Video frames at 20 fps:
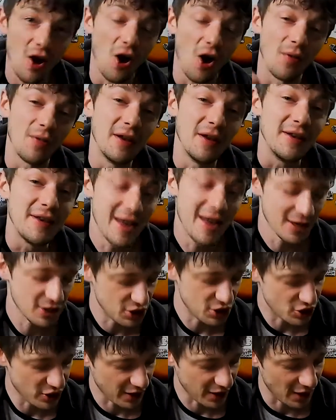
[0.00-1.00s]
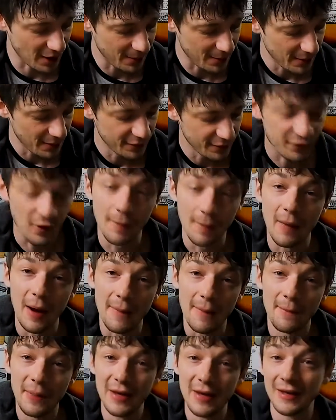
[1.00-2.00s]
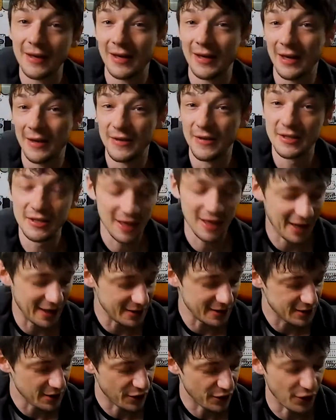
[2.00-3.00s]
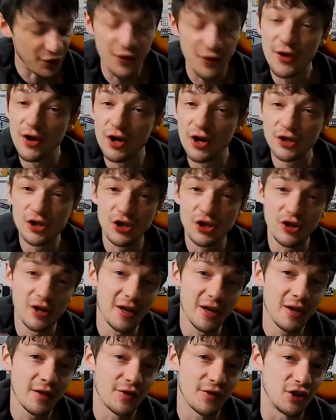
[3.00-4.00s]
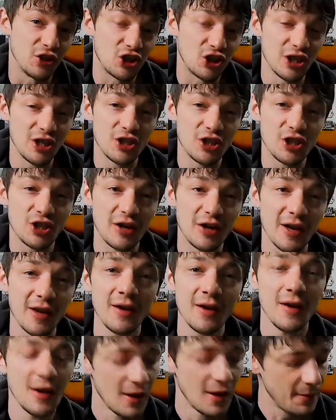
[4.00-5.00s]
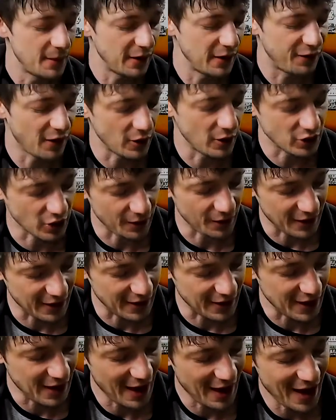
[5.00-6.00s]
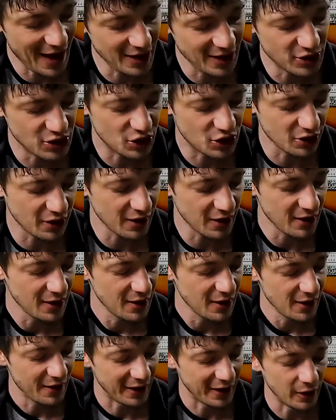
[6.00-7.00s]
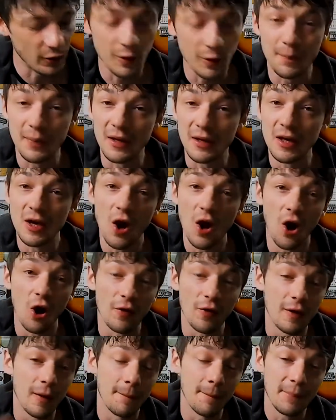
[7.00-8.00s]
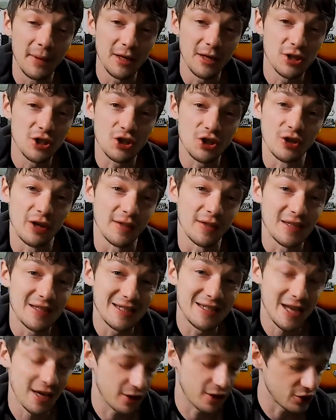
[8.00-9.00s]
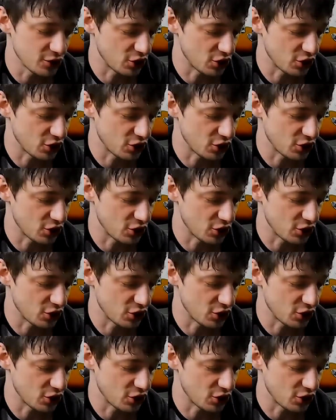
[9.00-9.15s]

on the next string up from my pinky. In this case, the 3rd string, the G string, but if I was on the A string, then it would be on the B string, the 2nd